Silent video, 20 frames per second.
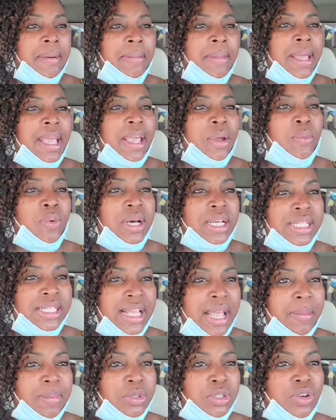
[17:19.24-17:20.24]
he was
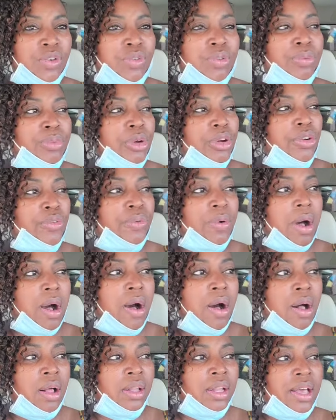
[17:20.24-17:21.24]
able to remove
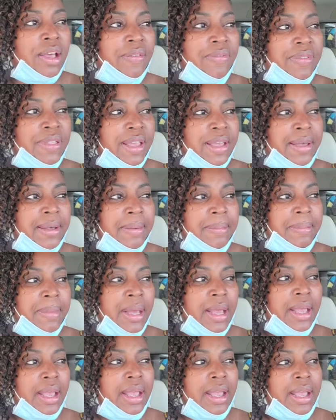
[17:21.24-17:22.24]
all of them
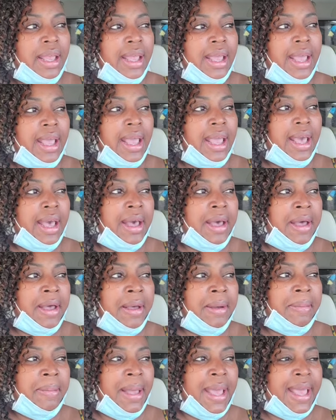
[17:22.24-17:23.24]

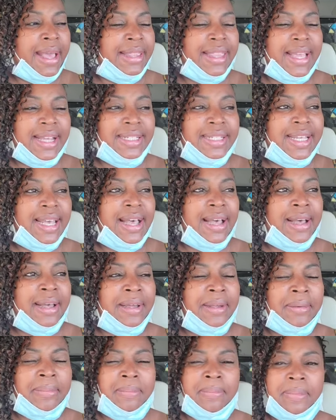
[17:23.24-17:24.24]
at that
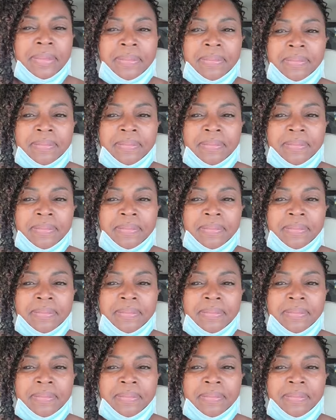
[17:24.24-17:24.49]
time.